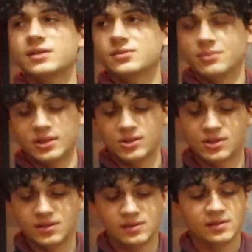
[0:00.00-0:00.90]
as much
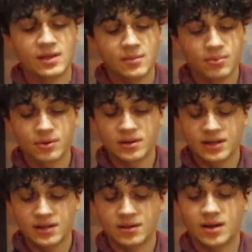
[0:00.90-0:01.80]
as a
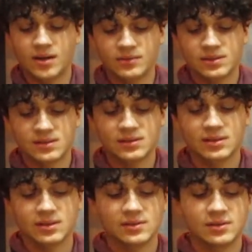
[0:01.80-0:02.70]
skateboard, obviously,
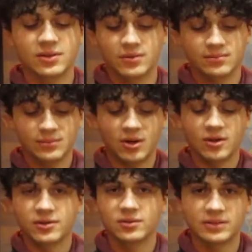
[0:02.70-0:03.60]
because, you know,
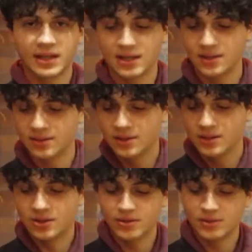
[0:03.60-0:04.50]
harder to land,
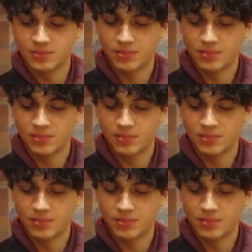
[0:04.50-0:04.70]
harder to